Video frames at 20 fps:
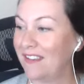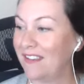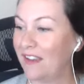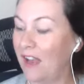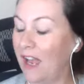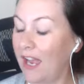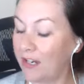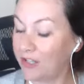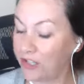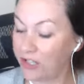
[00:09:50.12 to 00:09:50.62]

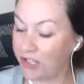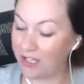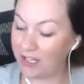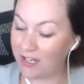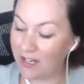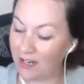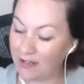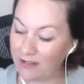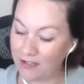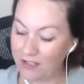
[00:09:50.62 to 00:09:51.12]
actually,
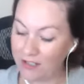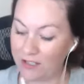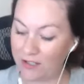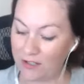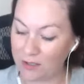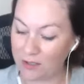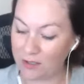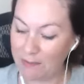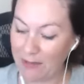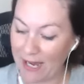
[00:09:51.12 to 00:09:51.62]
I'm going to
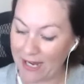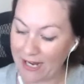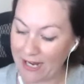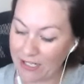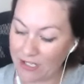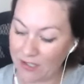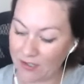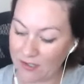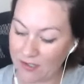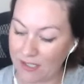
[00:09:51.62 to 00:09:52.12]
look back. I
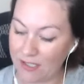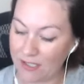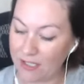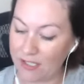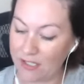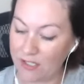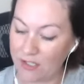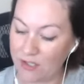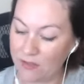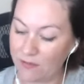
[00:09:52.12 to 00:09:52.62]
just did
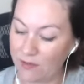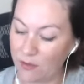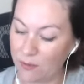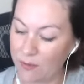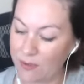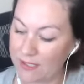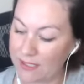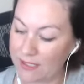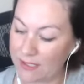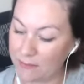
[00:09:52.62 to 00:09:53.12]
an interview
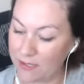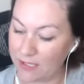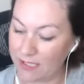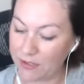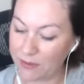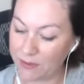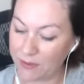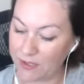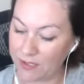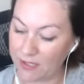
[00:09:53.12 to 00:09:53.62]
with someone. I
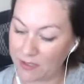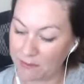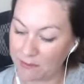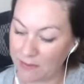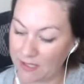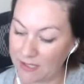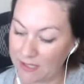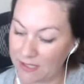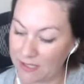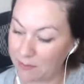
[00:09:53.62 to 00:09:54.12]
don't think that
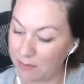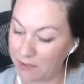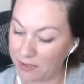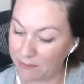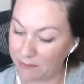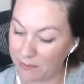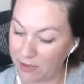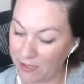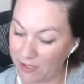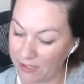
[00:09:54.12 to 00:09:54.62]
it's up on the
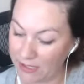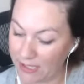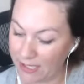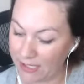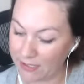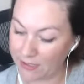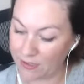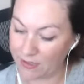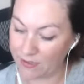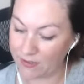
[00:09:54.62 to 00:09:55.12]

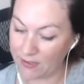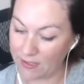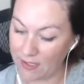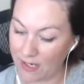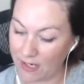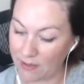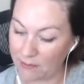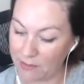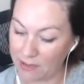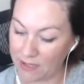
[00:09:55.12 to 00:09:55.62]
podcast just
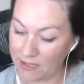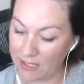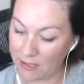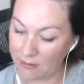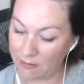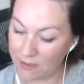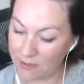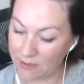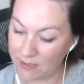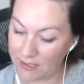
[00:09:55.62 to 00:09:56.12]
yet, but
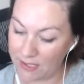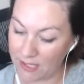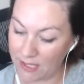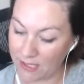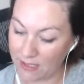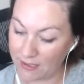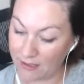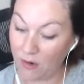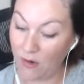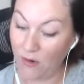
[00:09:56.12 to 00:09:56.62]
they were
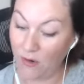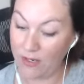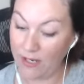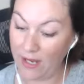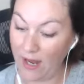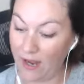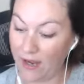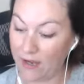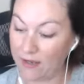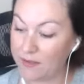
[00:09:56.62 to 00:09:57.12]
saying, oh
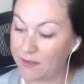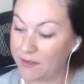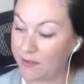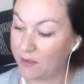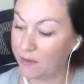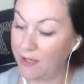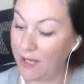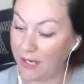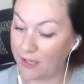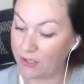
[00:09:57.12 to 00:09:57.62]
yeah.
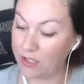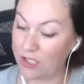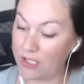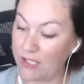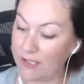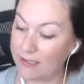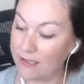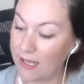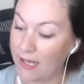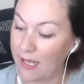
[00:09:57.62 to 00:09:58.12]
So yeah, she
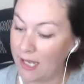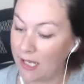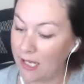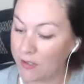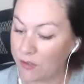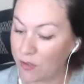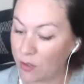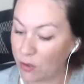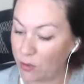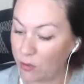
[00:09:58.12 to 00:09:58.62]
is.
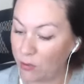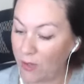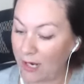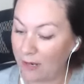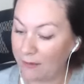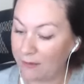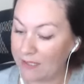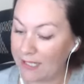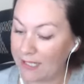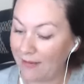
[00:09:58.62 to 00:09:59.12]
So
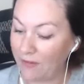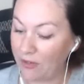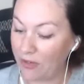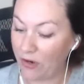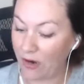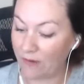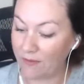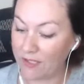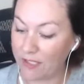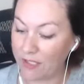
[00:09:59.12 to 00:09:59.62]
I was having a
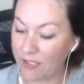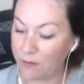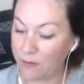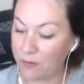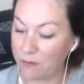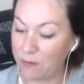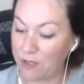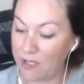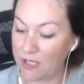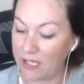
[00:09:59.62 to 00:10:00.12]
conversation
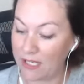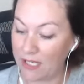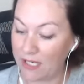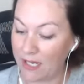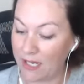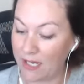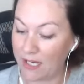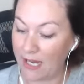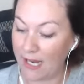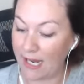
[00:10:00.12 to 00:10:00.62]
with
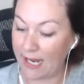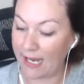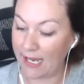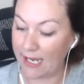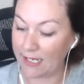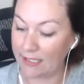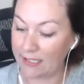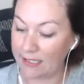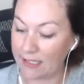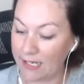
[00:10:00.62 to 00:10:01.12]
Benita,
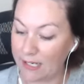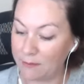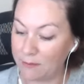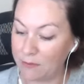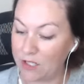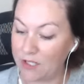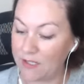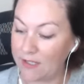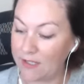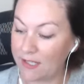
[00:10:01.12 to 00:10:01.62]
and
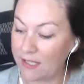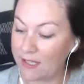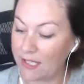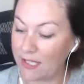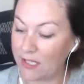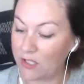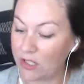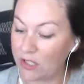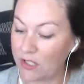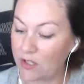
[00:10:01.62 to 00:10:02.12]
she said
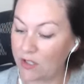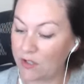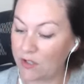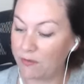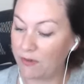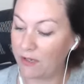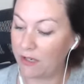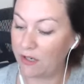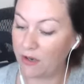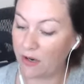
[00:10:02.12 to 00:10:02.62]
that she had just read an